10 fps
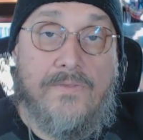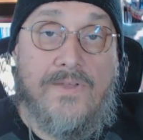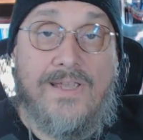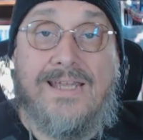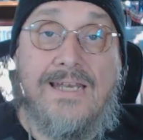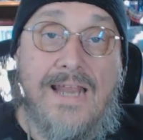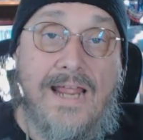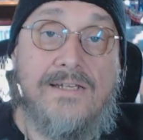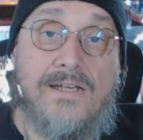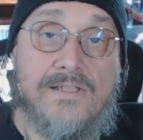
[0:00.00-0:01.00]
that
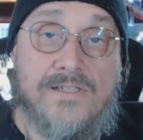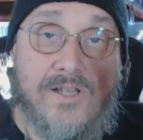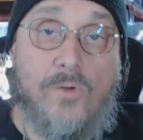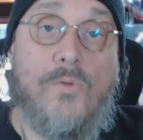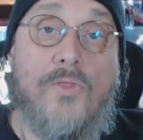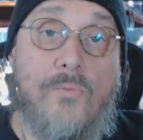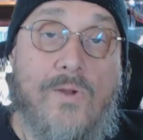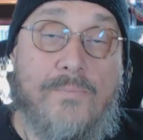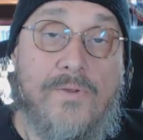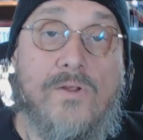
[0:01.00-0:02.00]
connected a skill with the
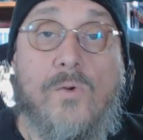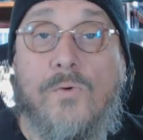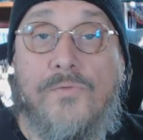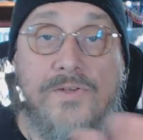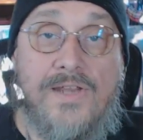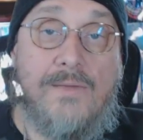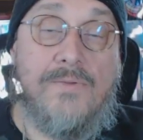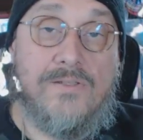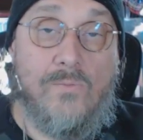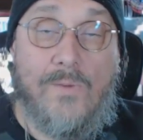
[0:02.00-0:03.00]
weapon with the
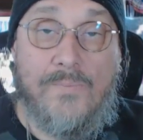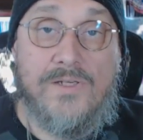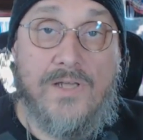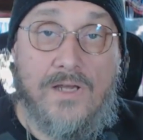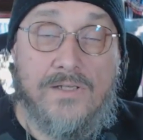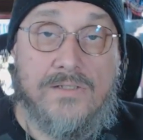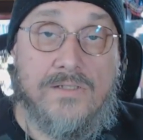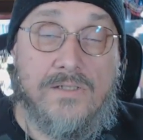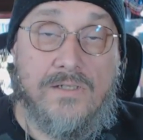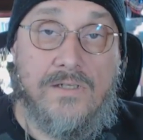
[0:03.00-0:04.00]
damage the weapon does?